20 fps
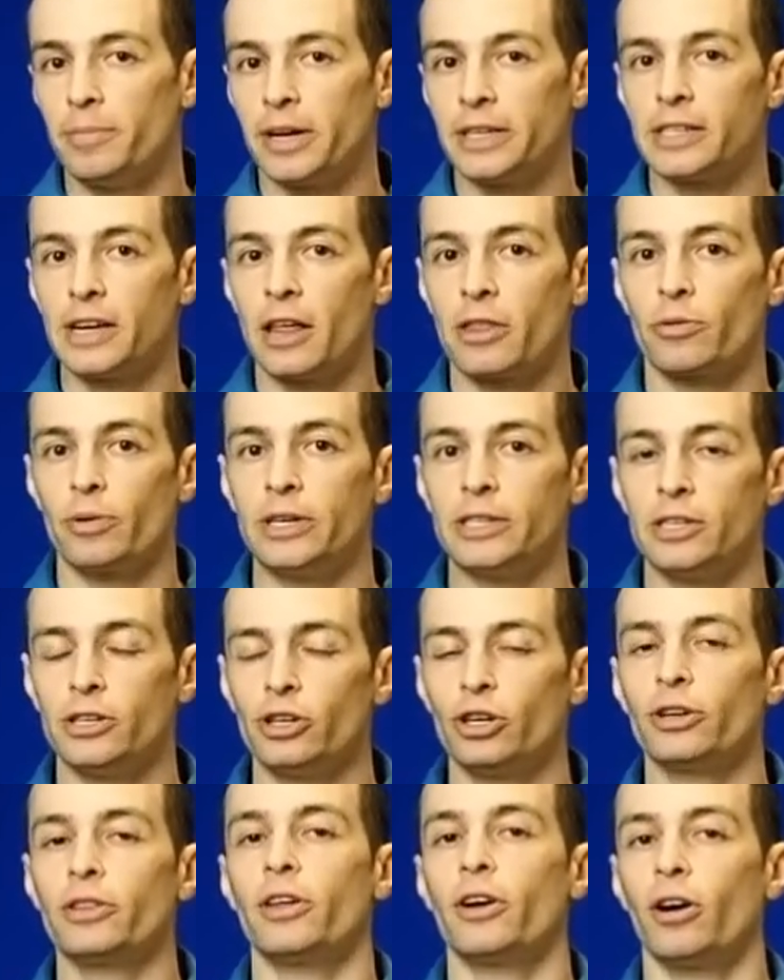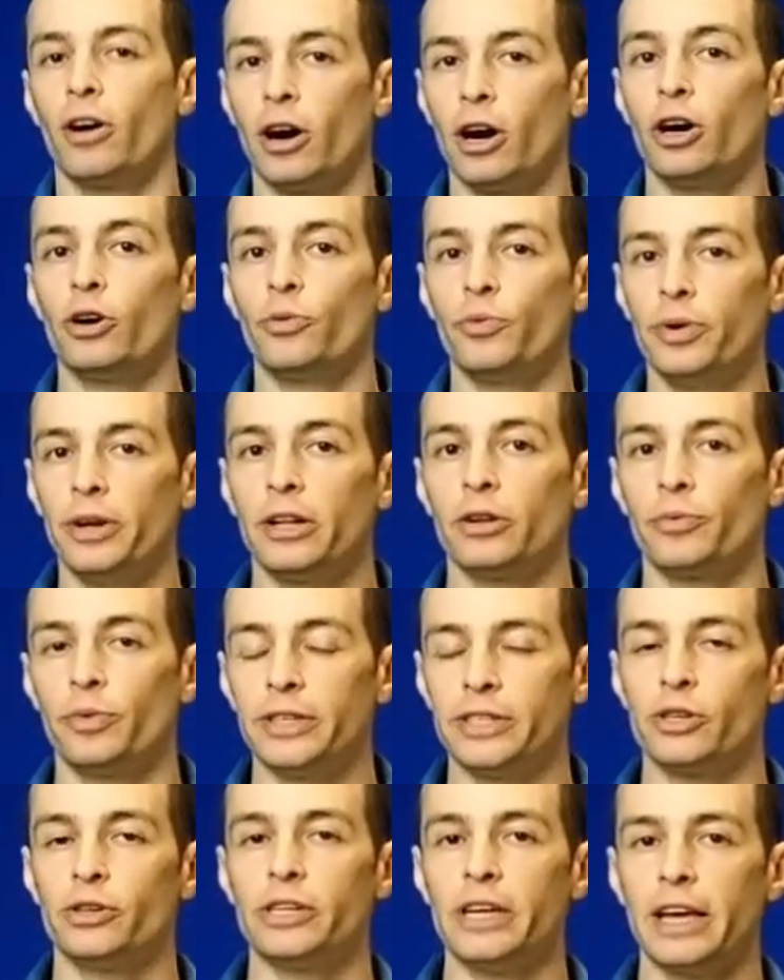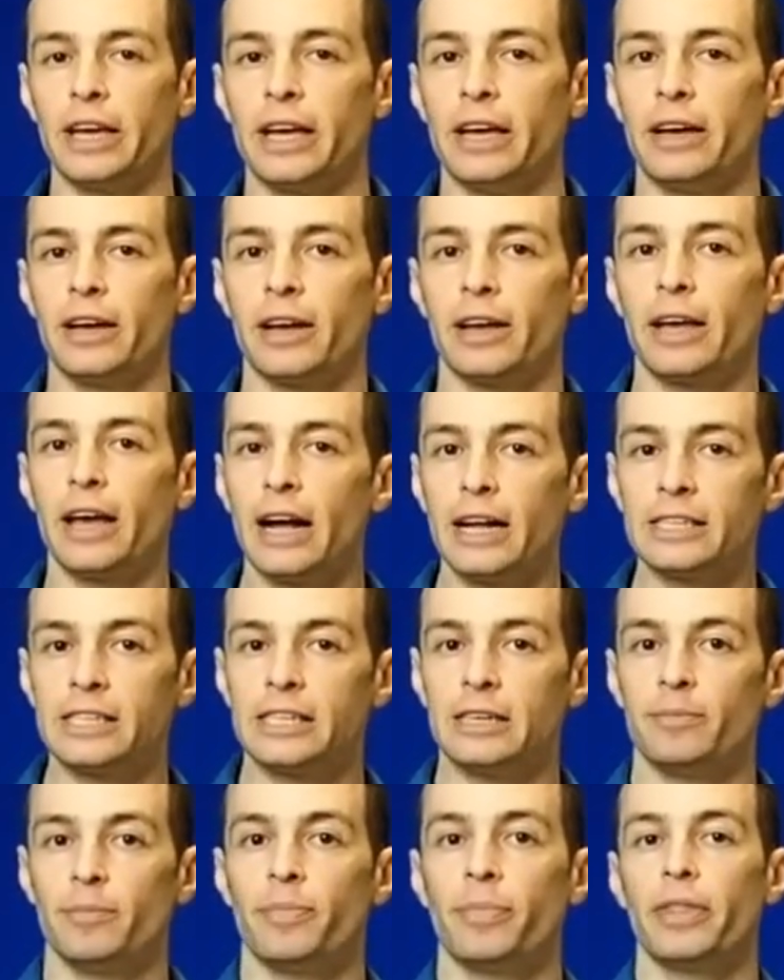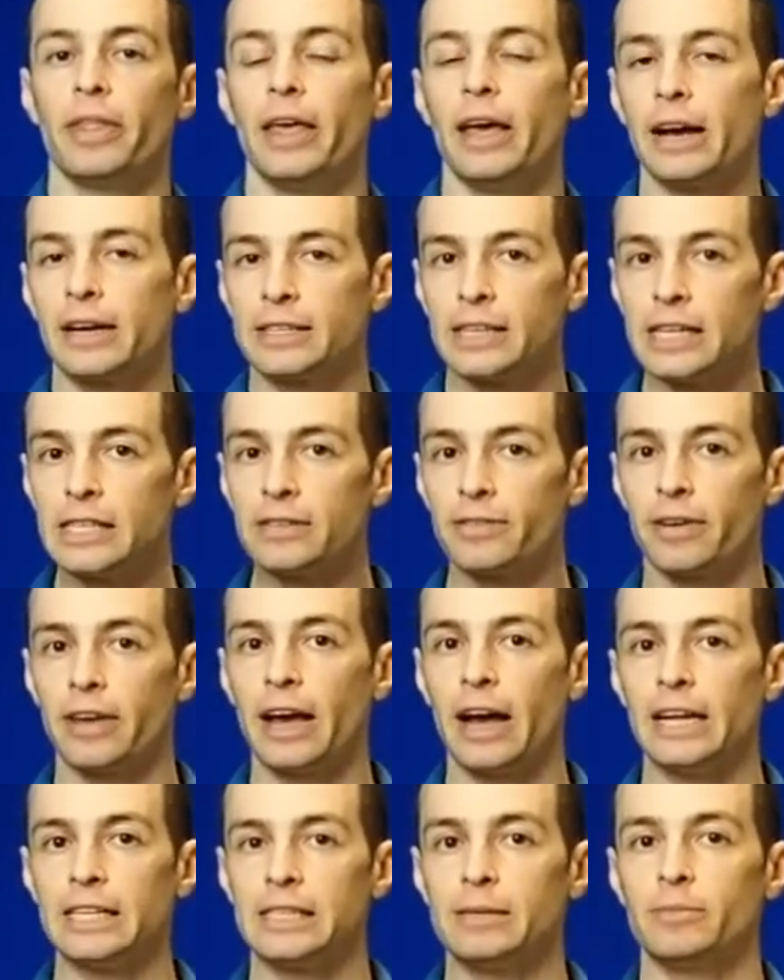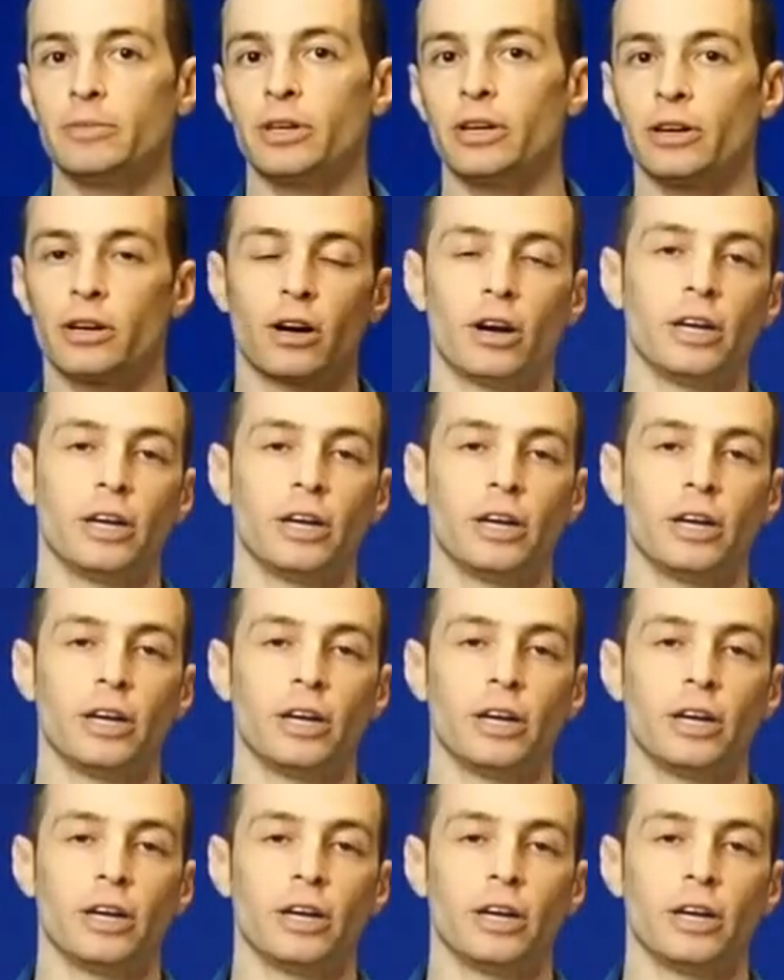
it's otherwise inert. There are real risks to taking calcium. Excessive calcium could